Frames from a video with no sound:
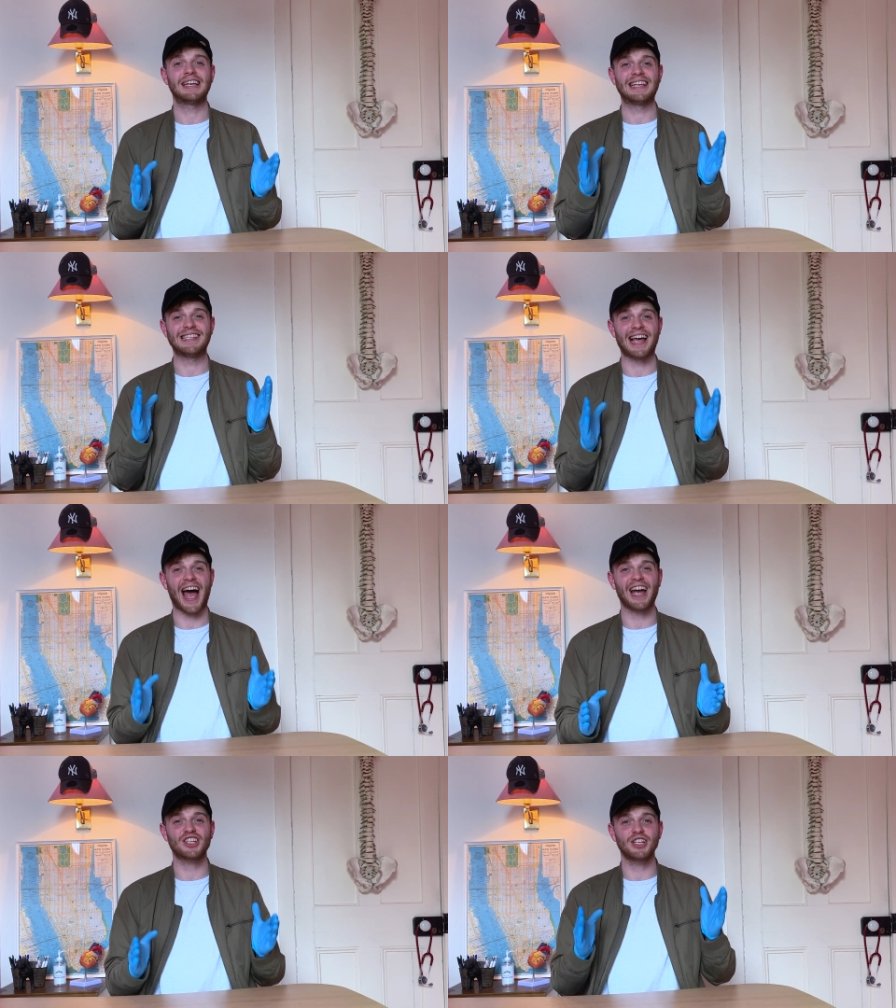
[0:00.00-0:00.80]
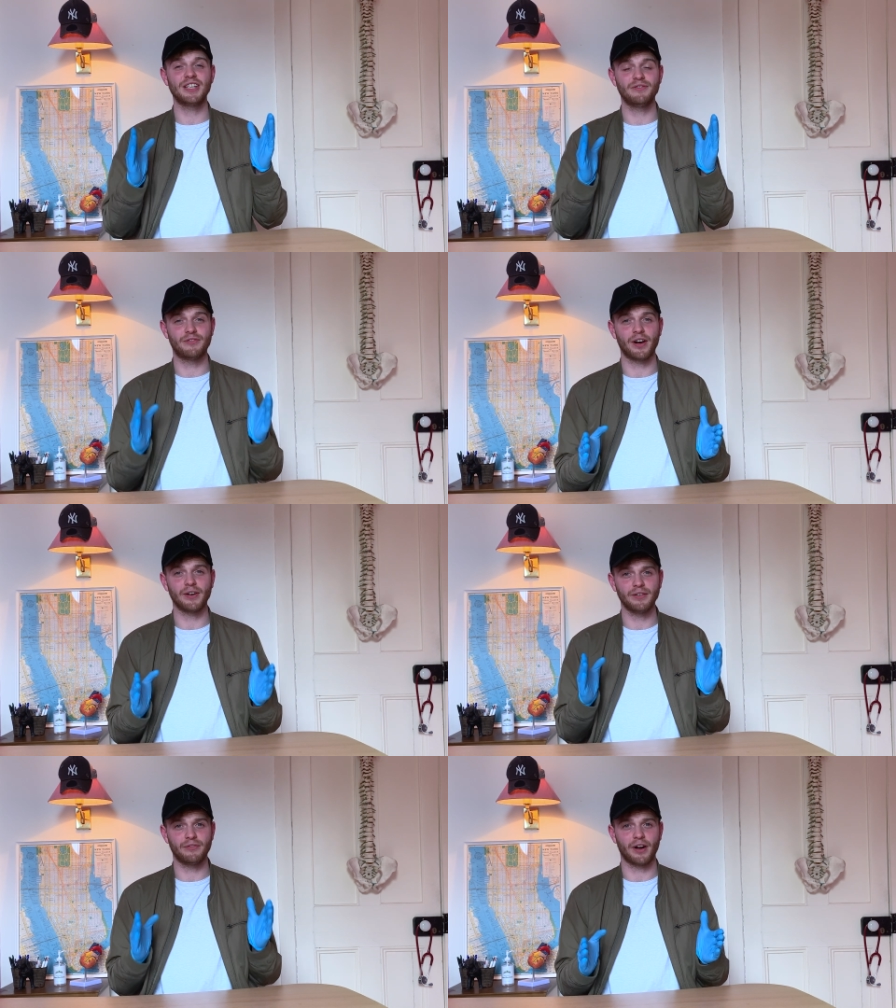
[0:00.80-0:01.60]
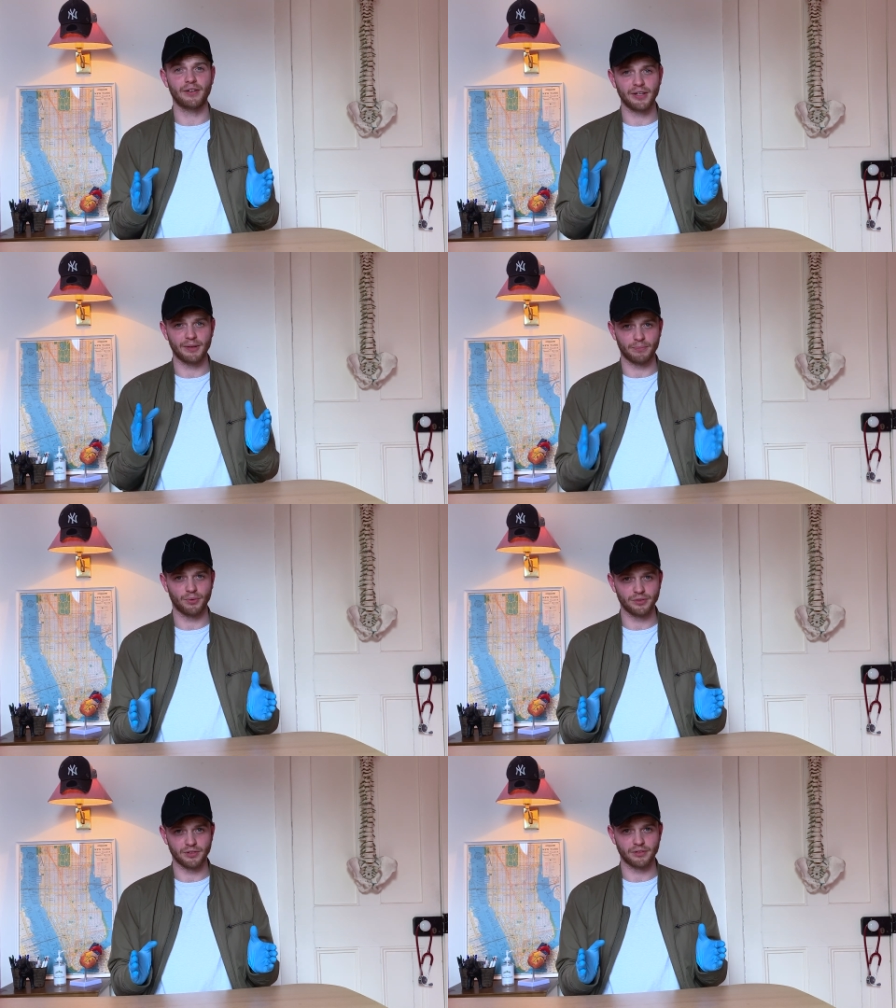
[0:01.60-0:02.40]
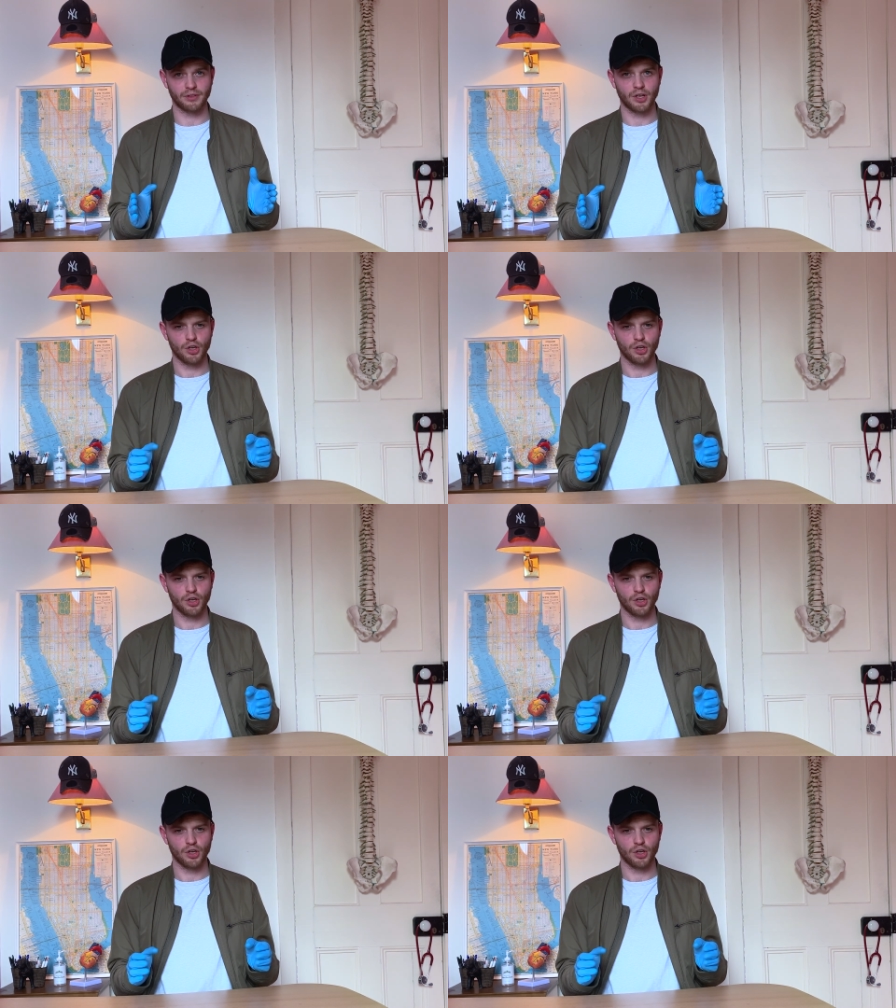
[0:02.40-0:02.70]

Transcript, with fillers: is actually very, very important.